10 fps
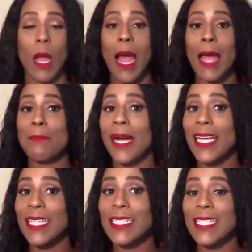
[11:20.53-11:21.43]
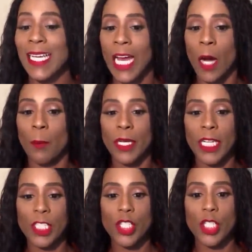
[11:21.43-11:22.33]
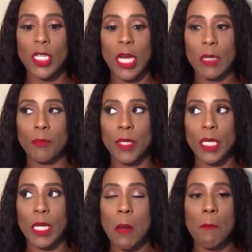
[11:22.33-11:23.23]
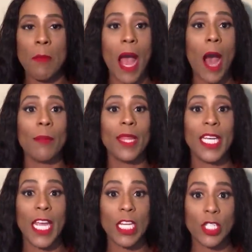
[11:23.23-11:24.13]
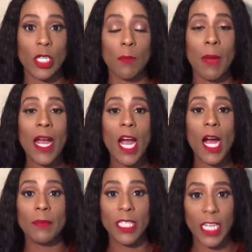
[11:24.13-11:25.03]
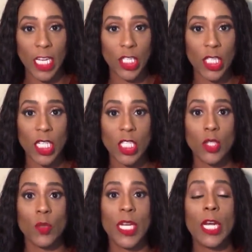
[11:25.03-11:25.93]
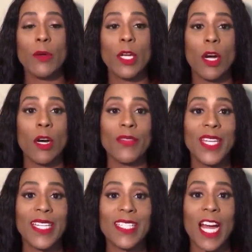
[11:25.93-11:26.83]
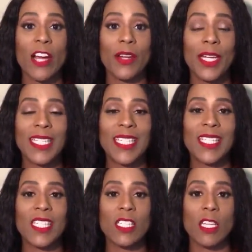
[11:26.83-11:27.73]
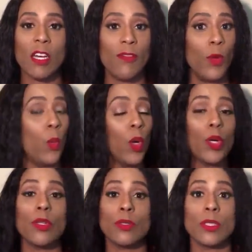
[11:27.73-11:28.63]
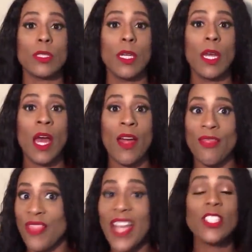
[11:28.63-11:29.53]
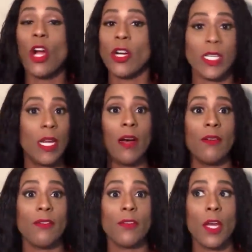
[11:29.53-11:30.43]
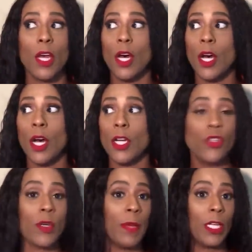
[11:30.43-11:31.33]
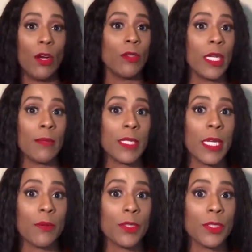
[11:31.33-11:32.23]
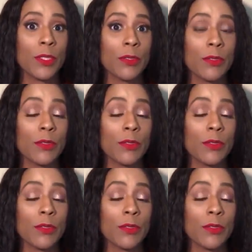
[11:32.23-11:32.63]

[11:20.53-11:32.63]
I might. But it should not be my obligation. My obligation is to carry on the entire existence of the world. That's hard enough. You can make your own damn sandwich.